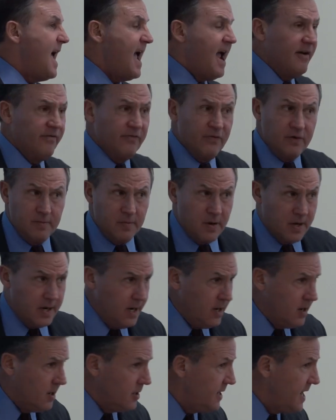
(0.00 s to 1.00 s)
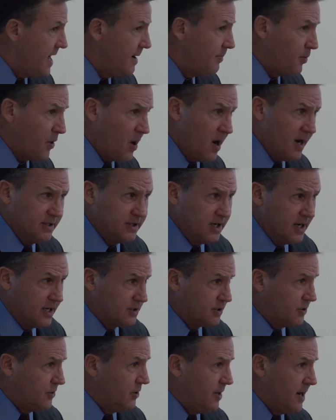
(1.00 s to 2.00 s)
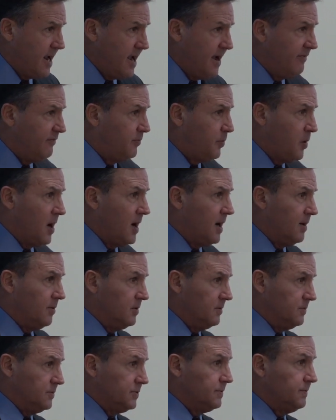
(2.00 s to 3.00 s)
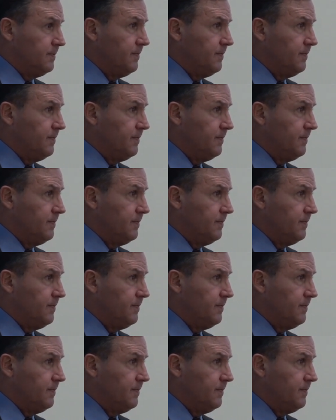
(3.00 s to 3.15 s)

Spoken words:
everybody on that project's going to have problems.